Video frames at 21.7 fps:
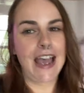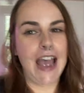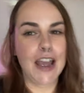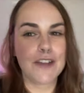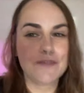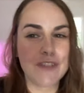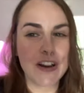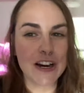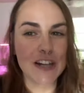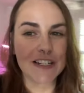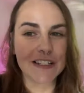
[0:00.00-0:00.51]
I'm
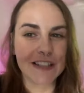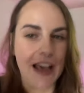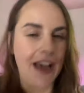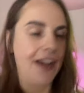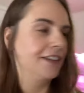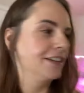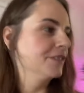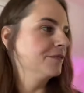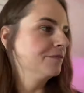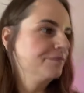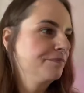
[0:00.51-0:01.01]
very
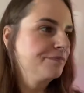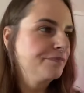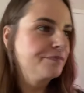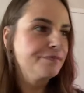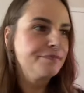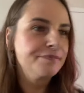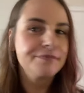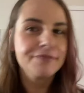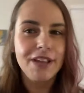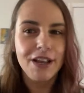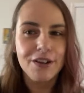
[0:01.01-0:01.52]
sad.
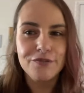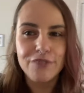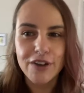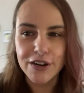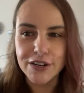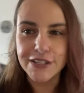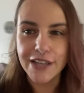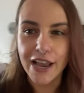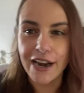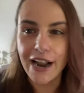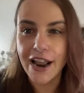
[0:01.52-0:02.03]
I'm very
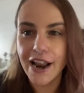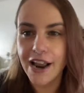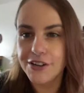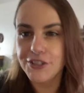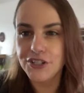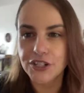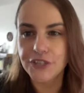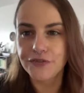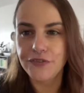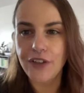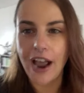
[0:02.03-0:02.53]
sad. And I
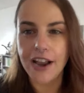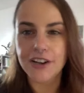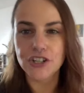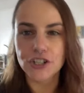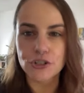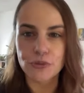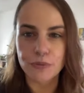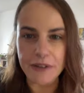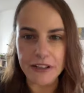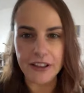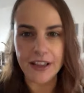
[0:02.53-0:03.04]
just I
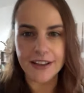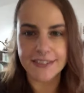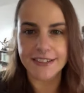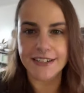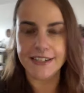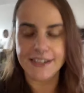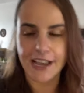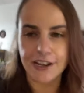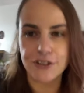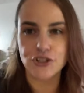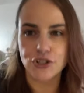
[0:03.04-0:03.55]
just realized
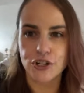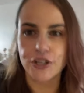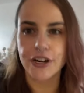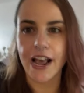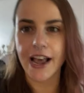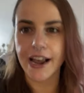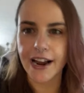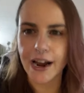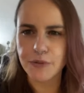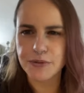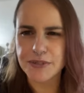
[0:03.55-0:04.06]
it
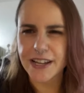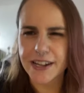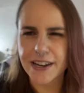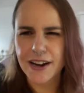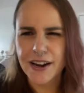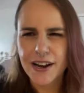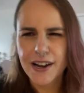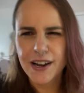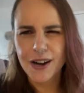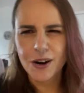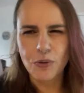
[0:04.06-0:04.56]
yesterday. I was like,
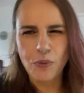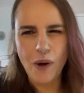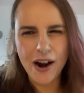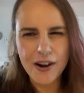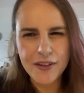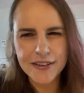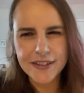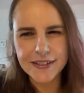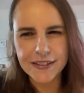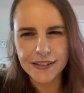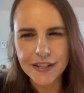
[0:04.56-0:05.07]
why are
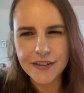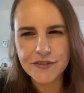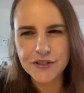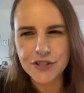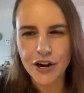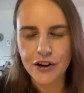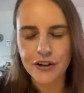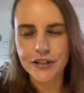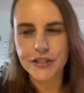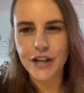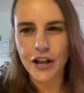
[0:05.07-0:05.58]
these leaves
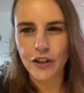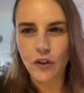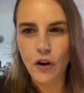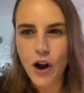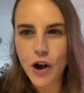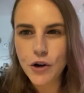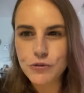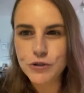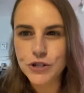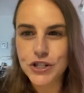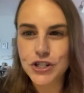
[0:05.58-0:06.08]
turning yellow?
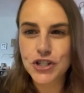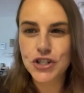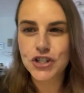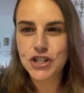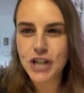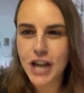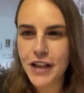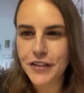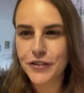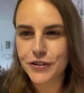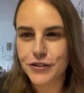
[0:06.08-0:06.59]
Oh
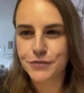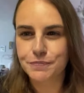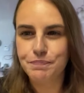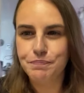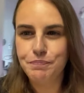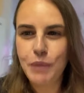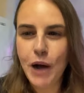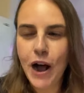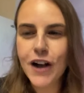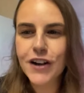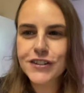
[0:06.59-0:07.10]
shit, there's
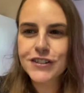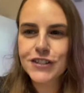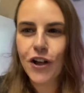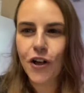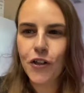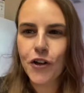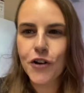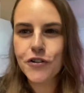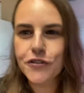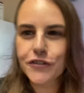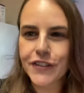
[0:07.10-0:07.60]
bugs
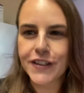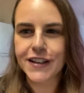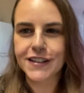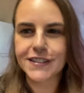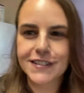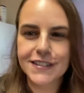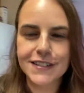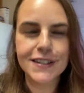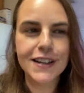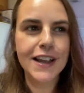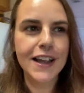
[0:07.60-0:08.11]
all over
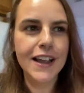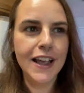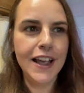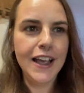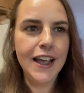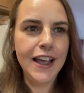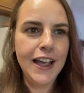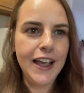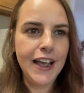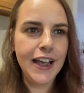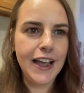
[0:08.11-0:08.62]
this.
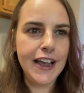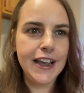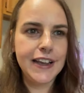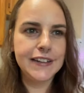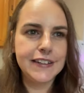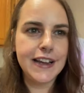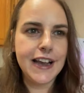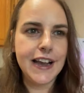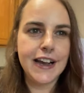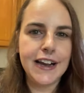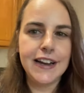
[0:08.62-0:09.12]

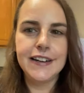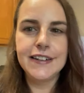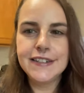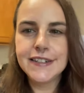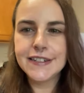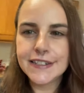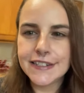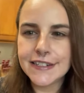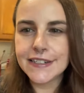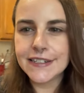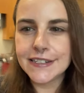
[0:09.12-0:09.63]
And yeah,
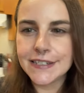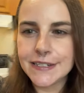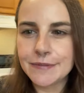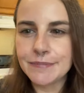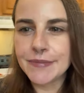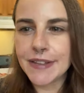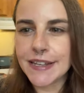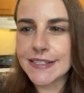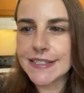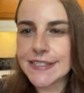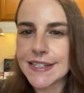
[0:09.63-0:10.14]

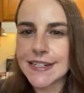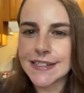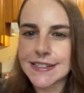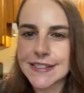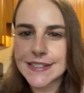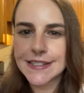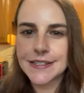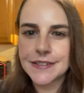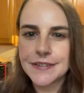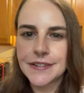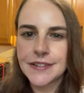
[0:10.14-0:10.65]
um, that
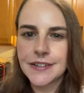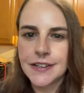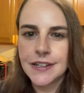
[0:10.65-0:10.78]
sucks.